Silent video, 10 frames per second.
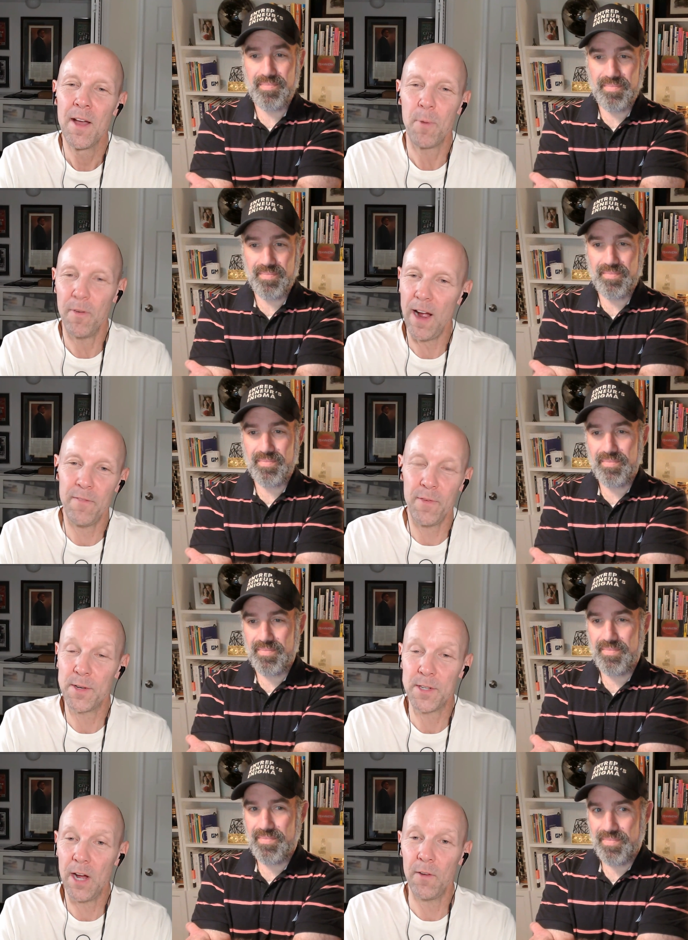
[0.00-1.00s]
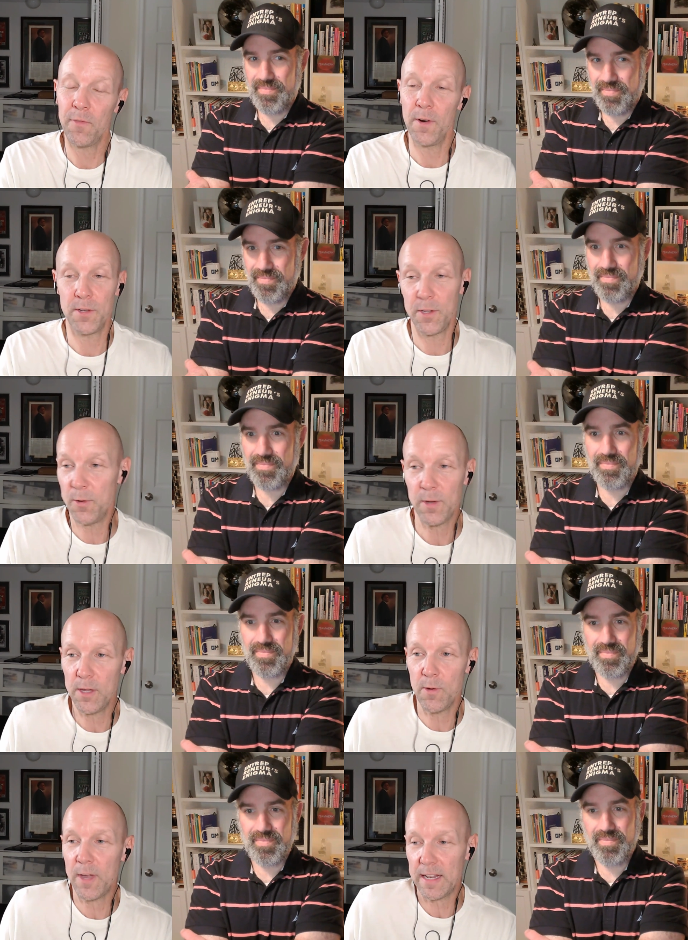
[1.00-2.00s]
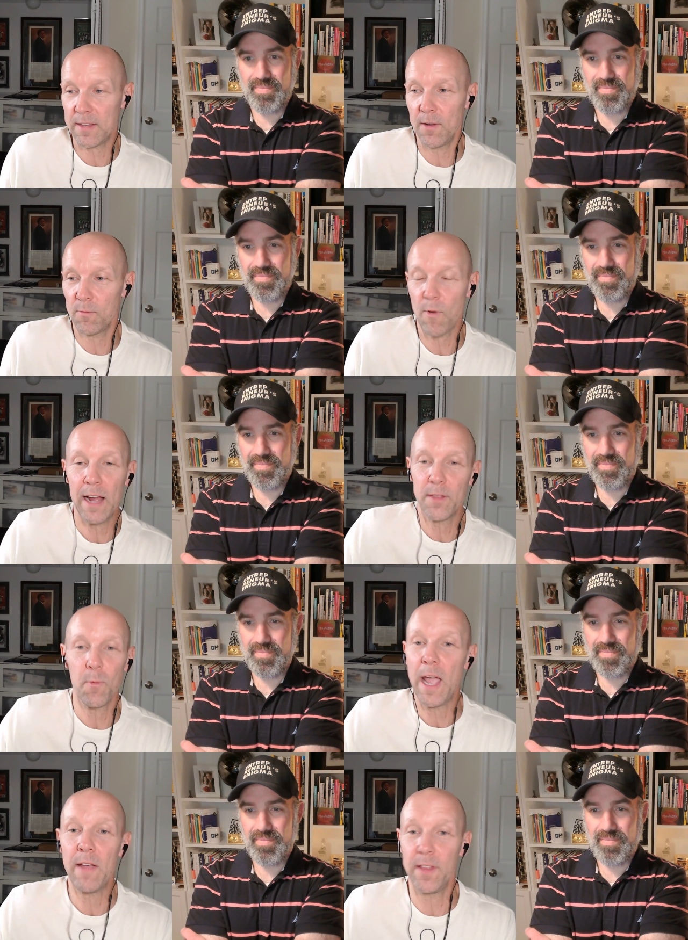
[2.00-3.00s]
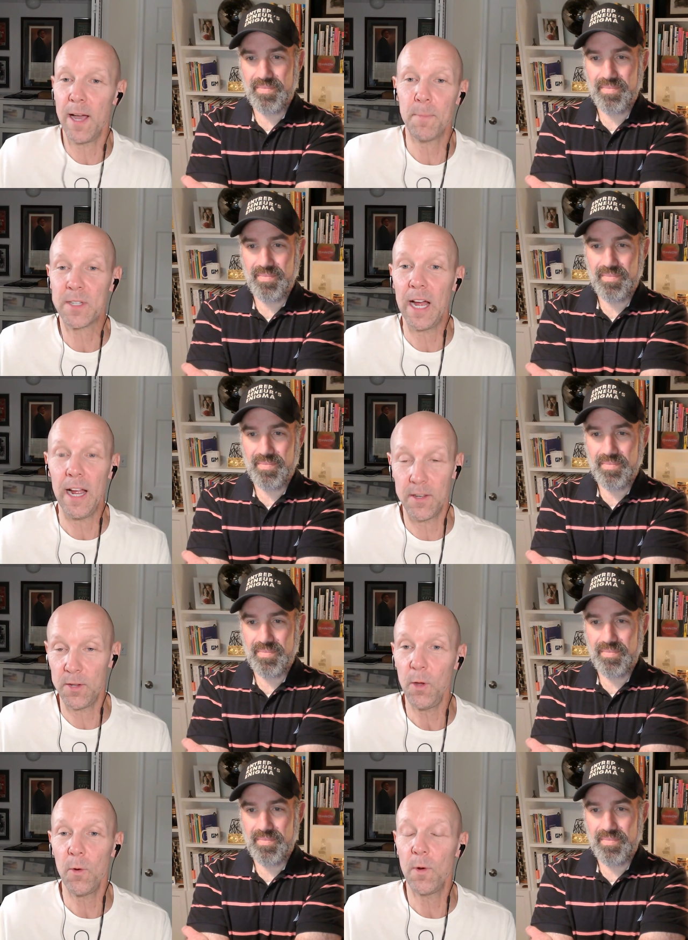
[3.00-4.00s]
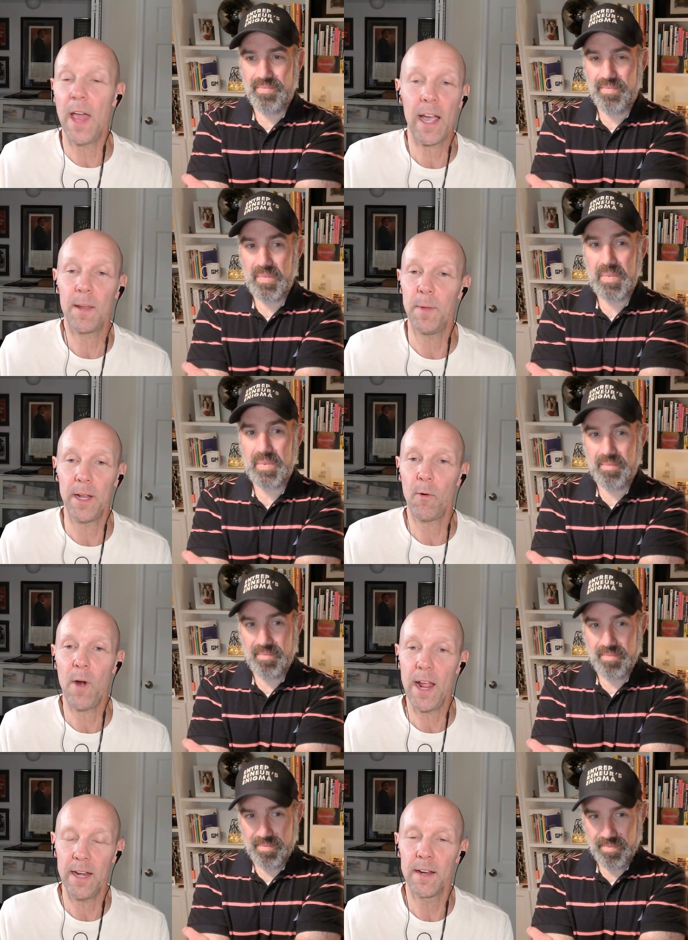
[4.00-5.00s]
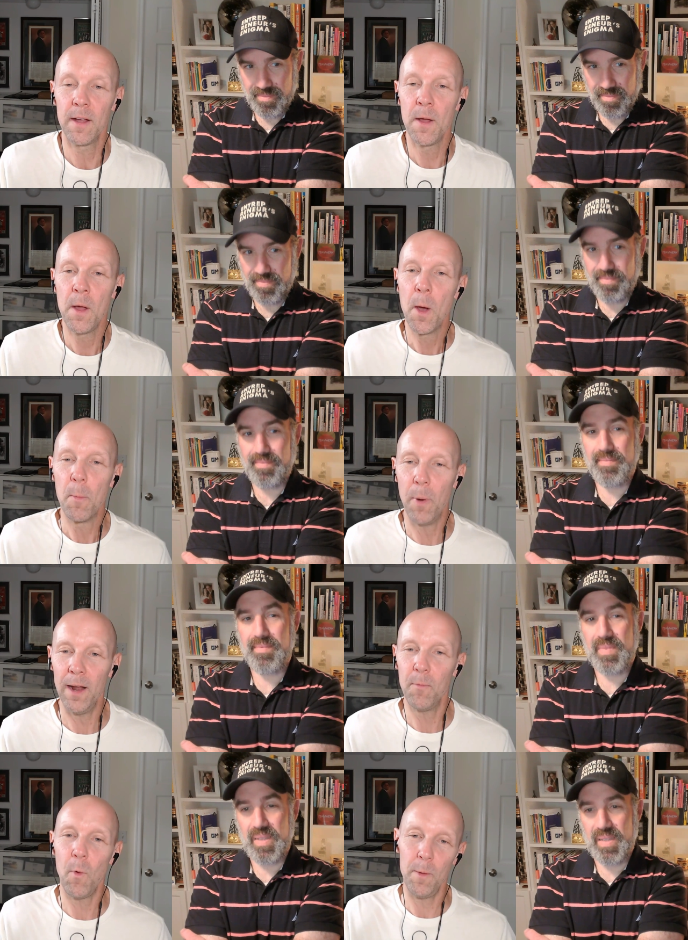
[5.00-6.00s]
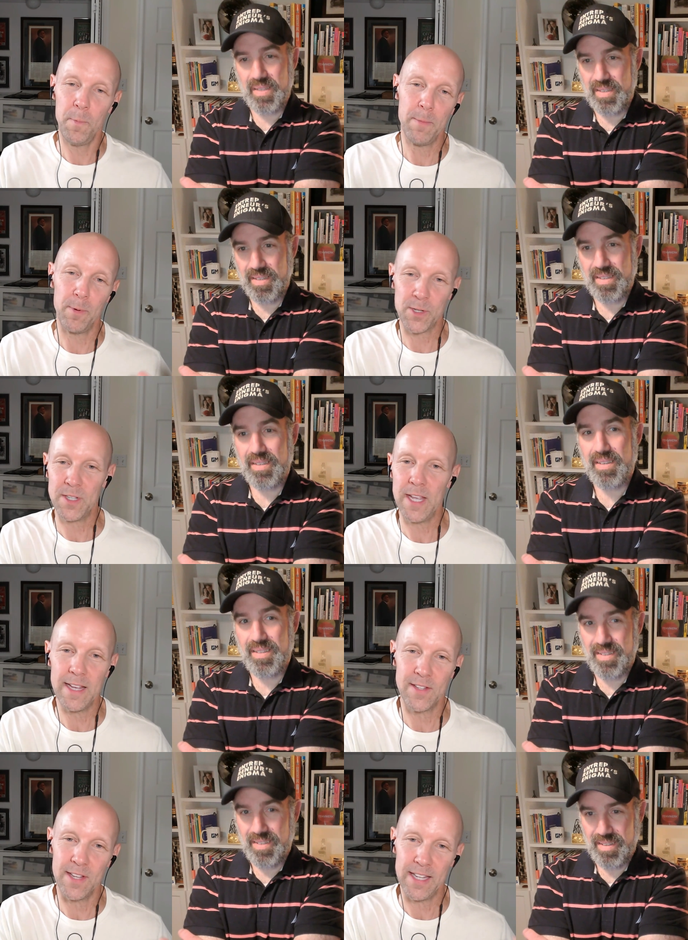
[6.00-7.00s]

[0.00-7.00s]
Speaker 1: provide for yourself, there's you you get to ride the wave of the upside too, and that can be great. Mm -hmm. But what people see is the